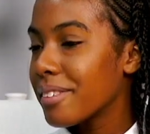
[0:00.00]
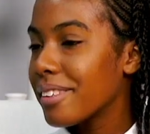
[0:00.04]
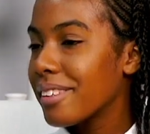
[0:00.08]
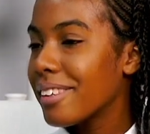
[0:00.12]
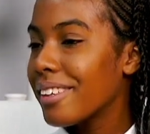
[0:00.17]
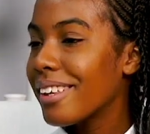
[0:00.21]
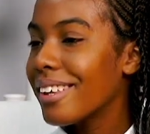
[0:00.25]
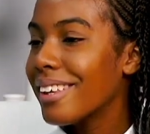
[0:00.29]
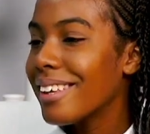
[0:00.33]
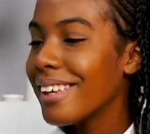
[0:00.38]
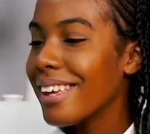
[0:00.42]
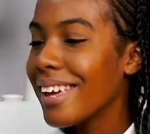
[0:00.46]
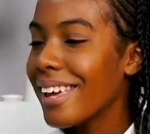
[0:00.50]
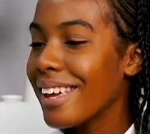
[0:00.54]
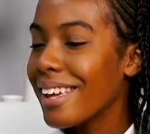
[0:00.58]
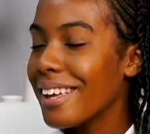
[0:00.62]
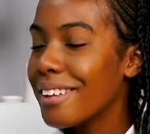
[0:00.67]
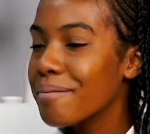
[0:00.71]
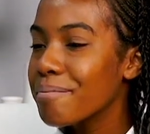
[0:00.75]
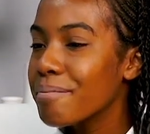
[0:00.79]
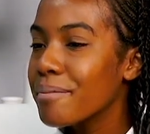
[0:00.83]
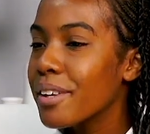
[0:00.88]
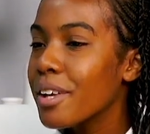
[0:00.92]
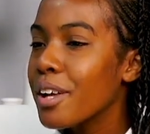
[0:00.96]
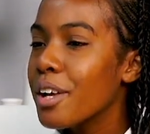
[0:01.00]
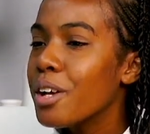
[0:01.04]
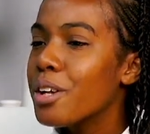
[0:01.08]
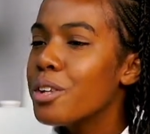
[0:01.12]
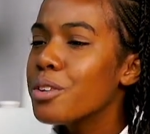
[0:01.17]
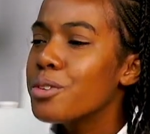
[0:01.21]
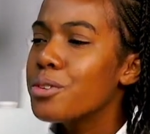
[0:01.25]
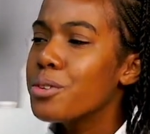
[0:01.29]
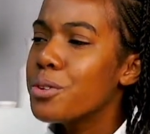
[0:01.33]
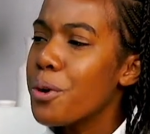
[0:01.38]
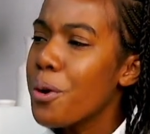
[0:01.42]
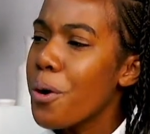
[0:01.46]
Okay.
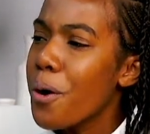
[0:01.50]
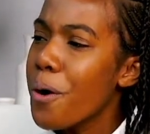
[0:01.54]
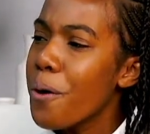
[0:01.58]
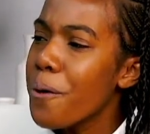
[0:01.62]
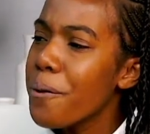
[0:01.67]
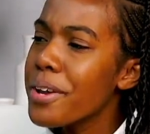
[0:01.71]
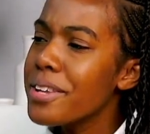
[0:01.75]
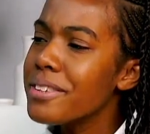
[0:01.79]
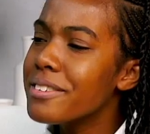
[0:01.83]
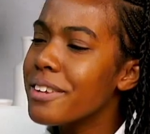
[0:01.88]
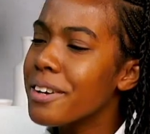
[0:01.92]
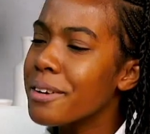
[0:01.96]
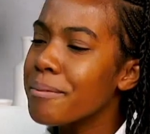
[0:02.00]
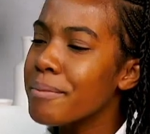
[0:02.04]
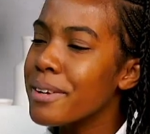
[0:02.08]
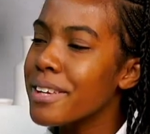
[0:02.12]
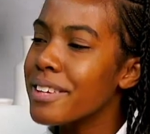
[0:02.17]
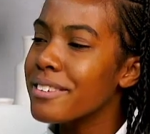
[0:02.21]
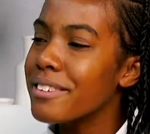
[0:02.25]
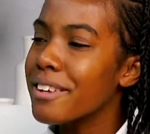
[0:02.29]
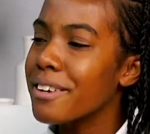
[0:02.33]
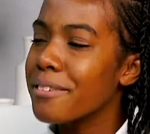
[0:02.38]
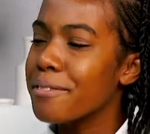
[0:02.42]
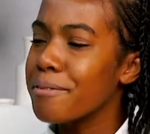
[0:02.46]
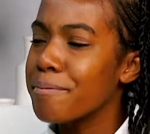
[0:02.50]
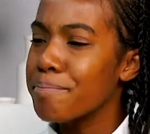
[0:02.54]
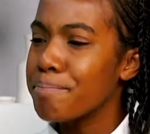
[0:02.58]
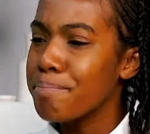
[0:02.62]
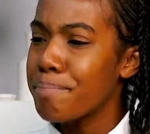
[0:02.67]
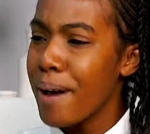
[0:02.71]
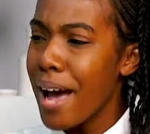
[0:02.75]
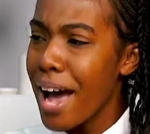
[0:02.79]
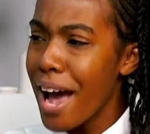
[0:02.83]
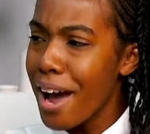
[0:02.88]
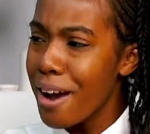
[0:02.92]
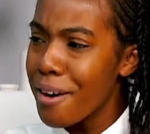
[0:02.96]
Tourism is of
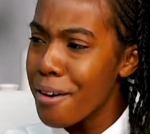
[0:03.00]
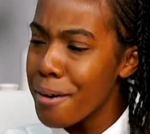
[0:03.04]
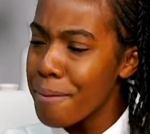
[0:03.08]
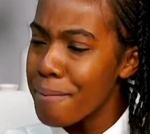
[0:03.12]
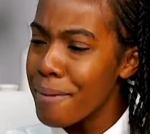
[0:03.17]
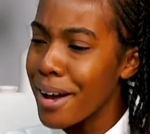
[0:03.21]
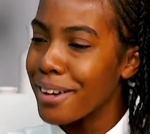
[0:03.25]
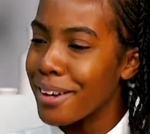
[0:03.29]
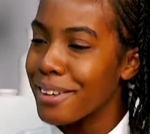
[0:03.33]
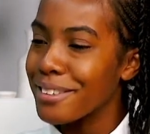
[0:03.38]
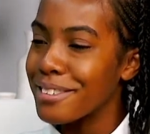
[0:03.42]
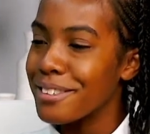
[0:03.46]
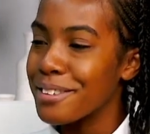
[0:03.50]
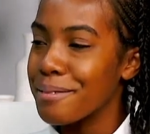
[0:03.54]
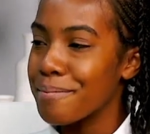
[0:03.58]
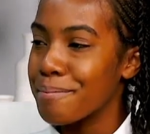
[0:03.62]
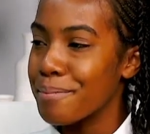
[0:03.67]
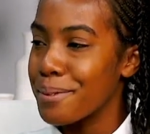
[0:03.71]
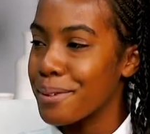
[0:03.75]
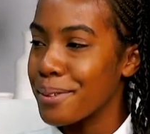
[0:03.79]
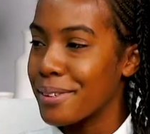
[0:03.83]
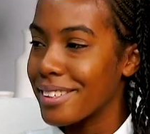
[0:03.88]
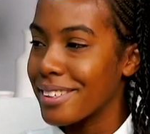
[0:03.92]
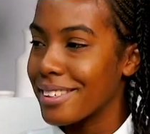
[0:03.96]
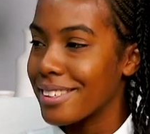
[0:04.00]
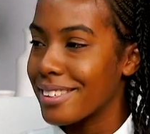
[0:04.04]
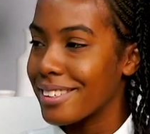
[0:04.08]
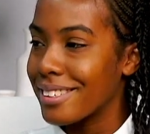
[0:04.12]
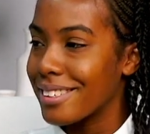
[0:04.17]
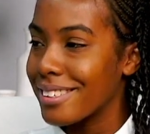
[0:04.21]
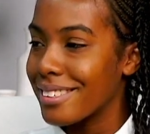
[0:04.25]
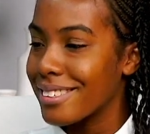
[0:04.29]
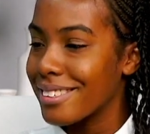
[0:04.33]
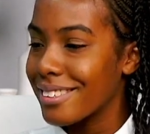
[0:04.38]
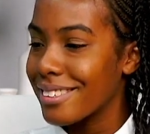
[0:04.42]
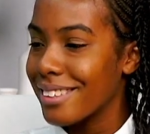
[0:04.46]
paramount
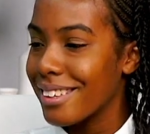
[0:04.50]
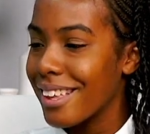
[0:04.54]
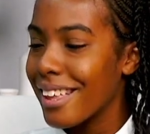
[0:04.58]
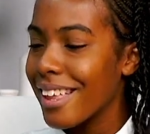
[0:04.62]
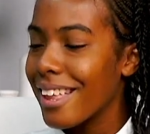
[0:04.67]
importance.